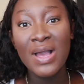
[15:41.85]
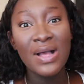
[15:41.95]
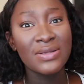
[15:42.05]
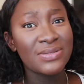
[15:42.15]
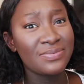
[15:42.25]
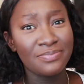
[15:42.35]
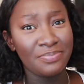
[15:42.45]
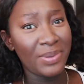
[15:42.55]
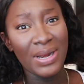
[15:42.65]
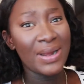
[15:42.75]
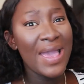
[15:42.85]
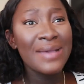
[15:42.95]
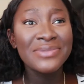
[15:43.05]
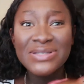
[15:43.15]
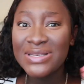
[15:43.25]
I've been an
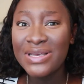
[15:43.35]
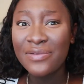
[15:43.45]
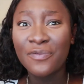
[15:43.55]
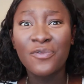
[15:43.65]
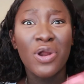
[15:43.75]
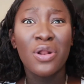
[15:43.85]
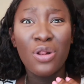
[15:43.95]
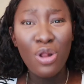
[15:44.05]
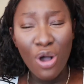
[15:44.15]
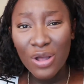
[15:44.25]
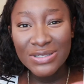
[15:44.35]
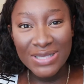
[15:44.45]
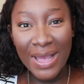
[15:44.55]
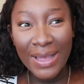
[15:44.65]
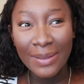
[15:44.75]
MC for a long
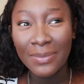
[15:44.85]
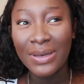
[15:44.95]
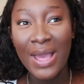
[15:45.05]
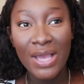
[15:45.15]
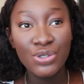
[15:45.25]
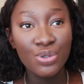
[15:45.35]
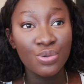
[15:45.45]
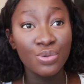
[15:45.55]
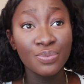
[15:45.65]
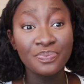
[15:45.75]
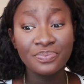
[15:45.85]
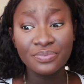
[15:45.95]
time in high school,